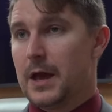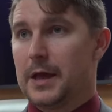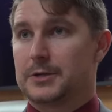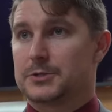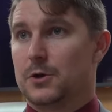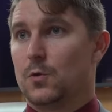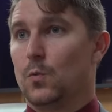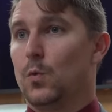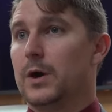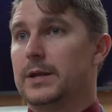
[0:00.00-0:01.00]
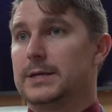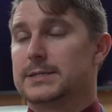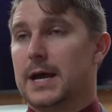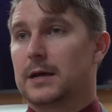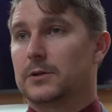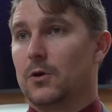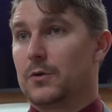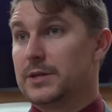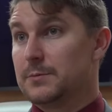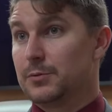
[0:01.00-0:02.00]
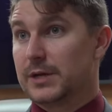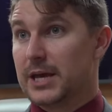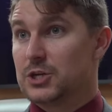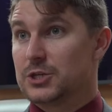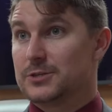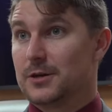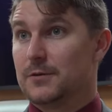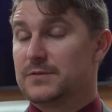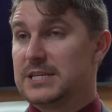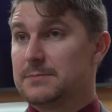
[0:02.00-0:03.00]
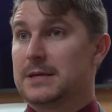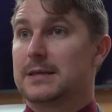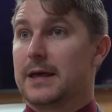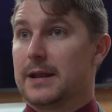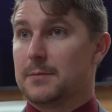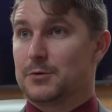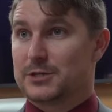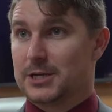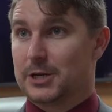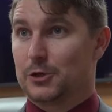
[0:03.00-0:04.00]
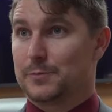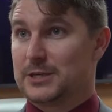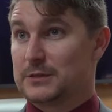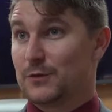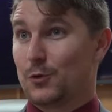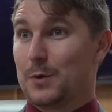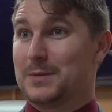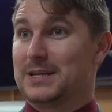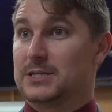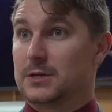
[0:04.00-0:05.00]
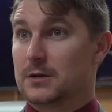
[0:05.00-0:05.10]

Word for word: And so what exactly are the implications of deeming that a particular piece of equipment is